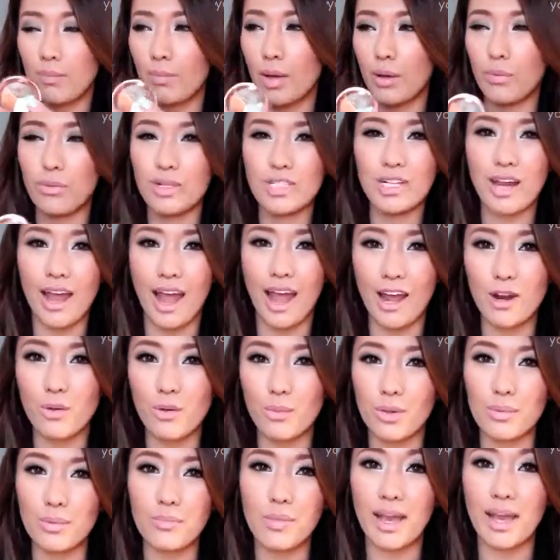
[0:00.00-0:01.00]
I wish I had it
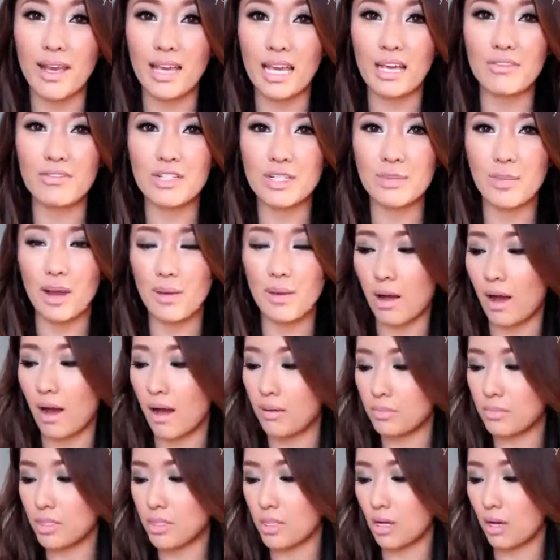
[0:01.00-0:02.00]
with me. I gave it to my
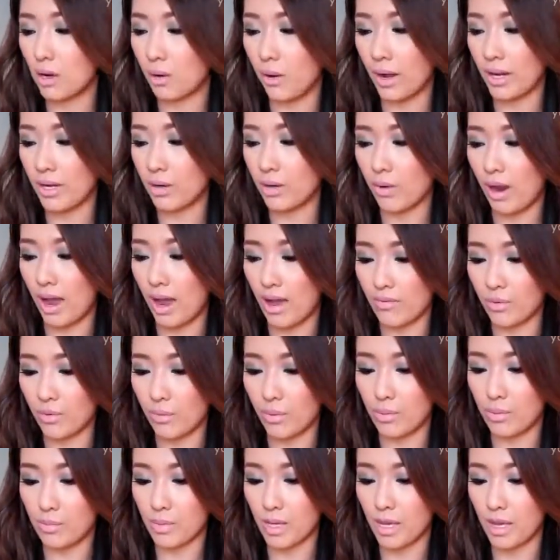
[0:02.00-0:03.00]
mom, so I don't have it
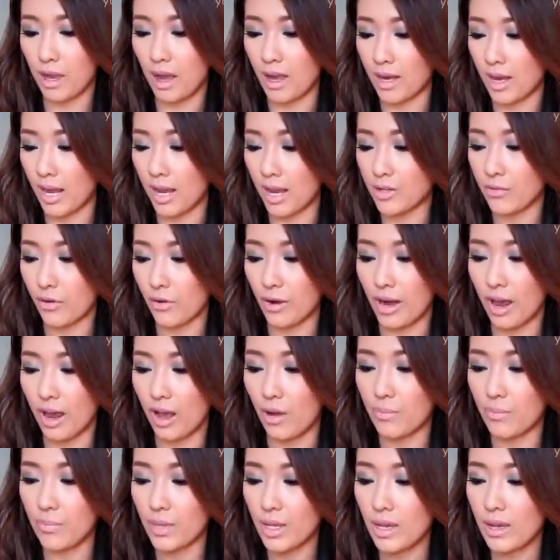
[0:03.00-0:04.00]
with me on hand right
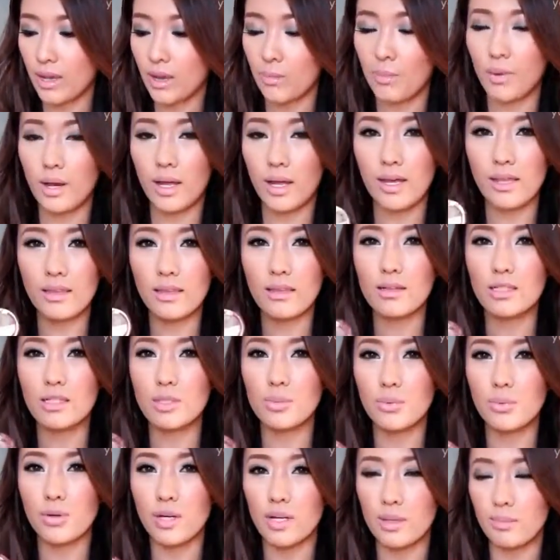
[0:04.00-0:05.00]
now, but it
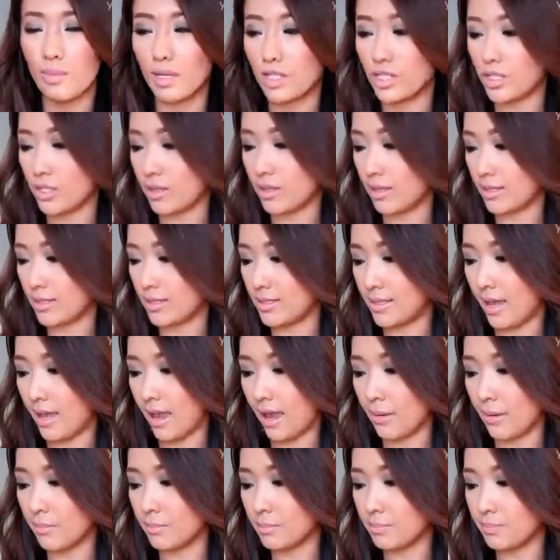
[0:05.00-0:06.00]
looks pretty much the
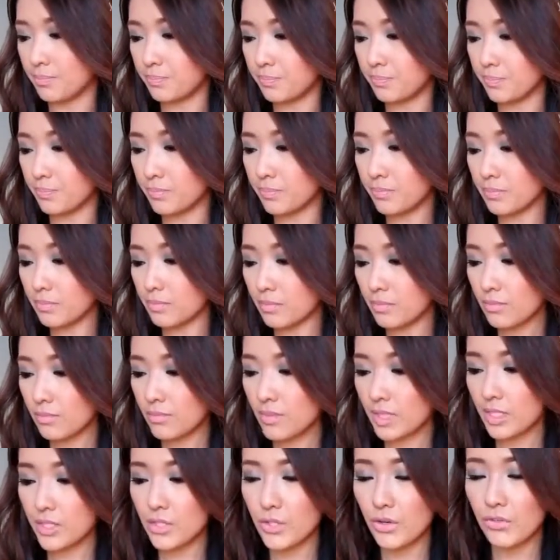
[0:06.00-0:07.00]
same.
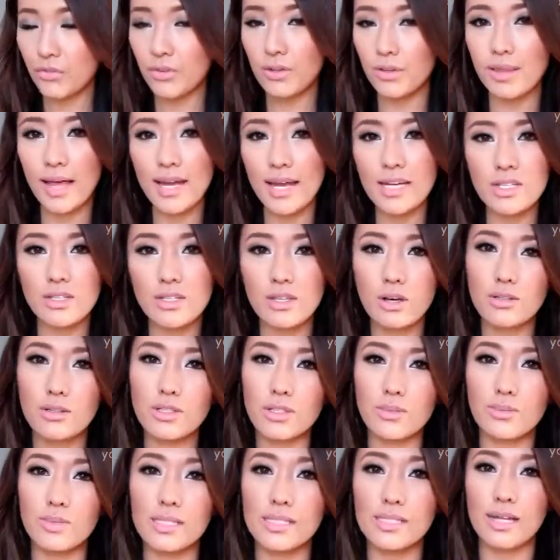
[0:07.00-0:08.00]
So if you liked
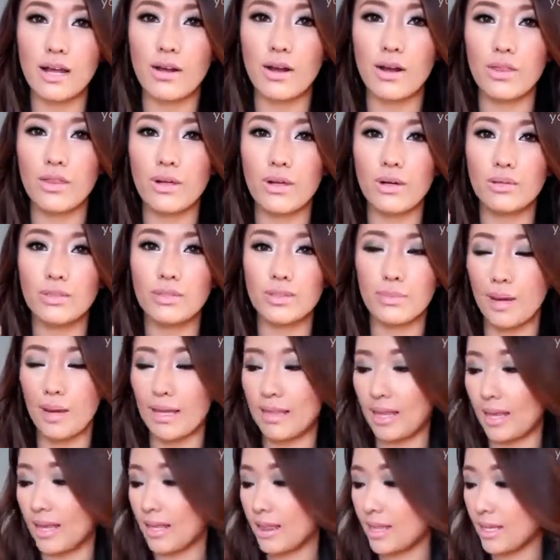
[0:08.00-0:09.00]
those or missed out on those, you
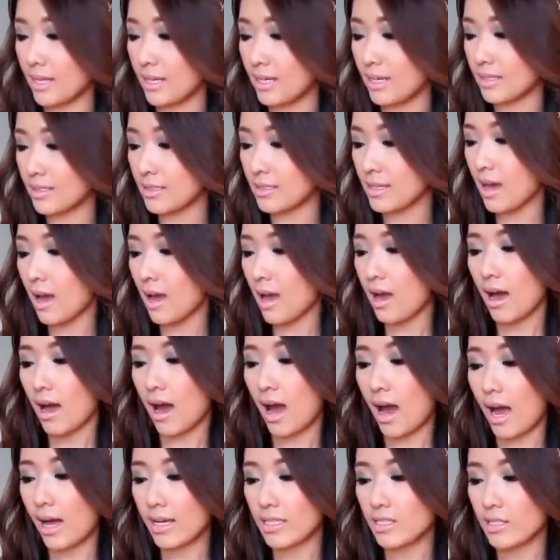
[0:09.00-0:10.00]
might like these.
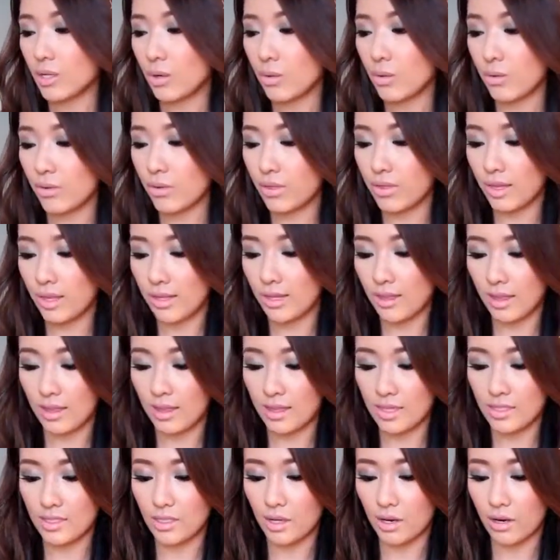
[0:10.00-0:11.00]
I don't think that
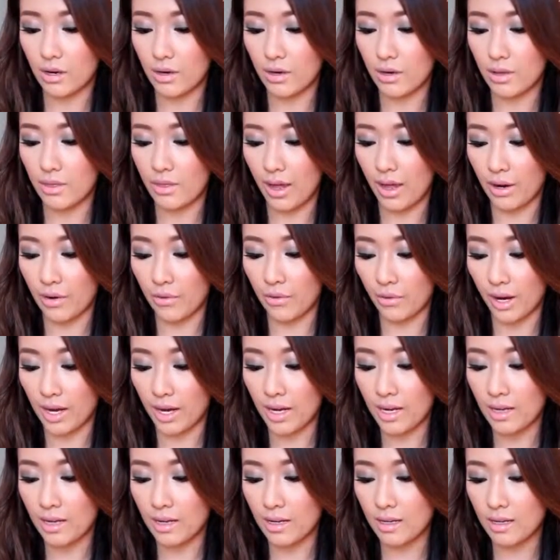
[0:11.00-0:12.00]
these are that
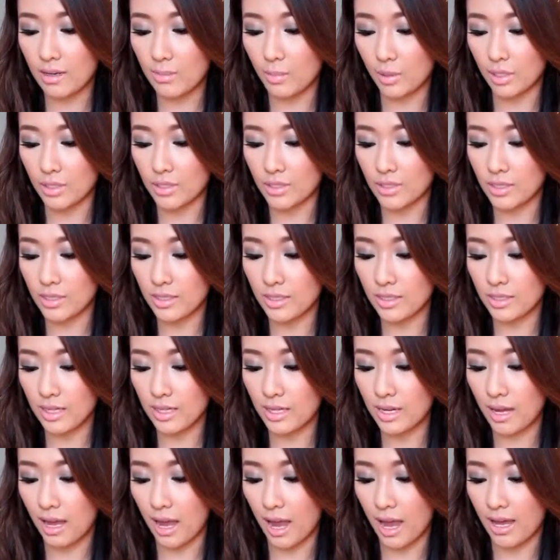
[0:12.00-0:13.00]
great, personally.